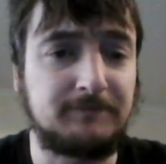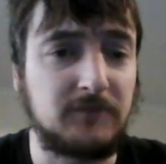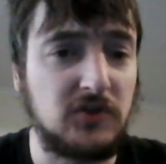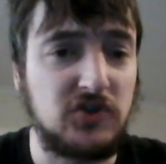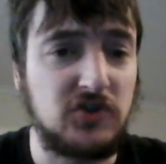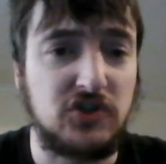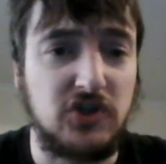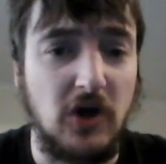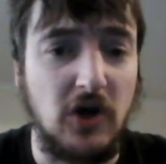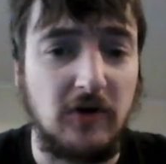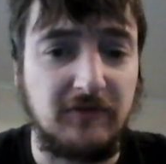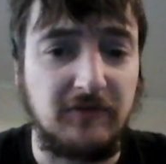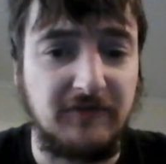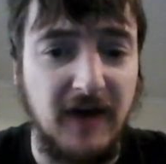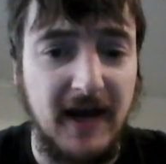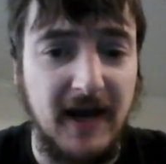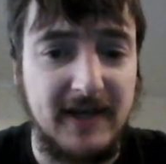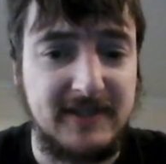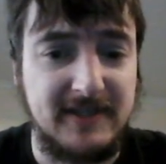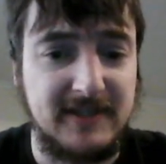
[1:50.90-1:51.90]
so
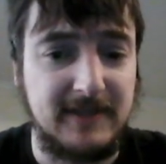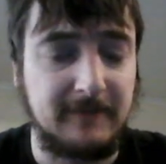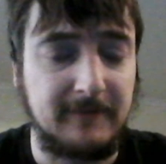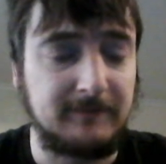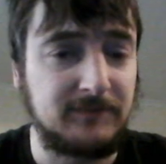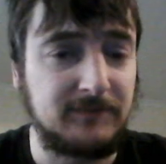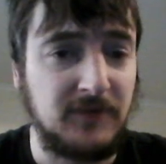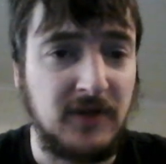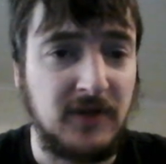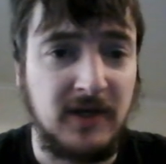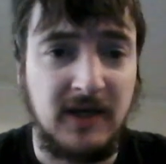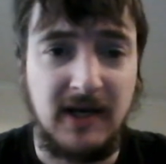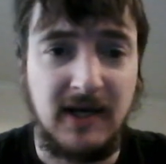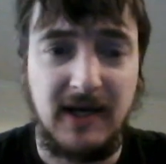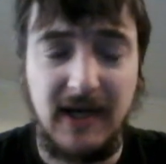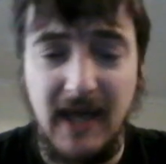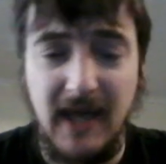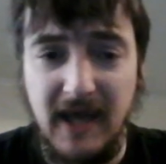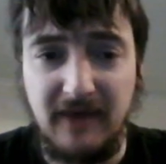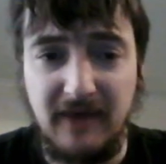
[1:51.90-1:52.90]
fast,
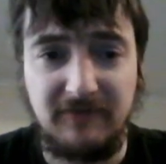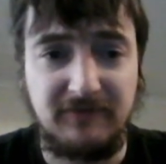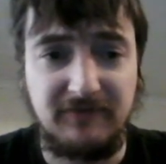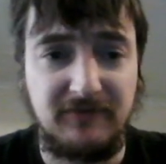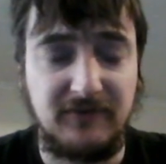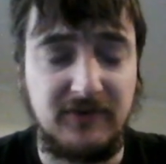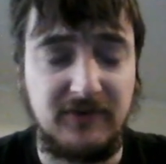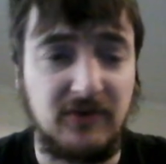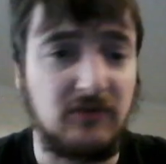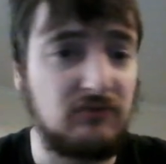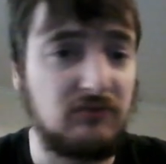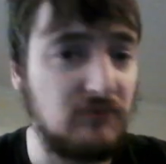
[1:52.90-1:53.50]
left,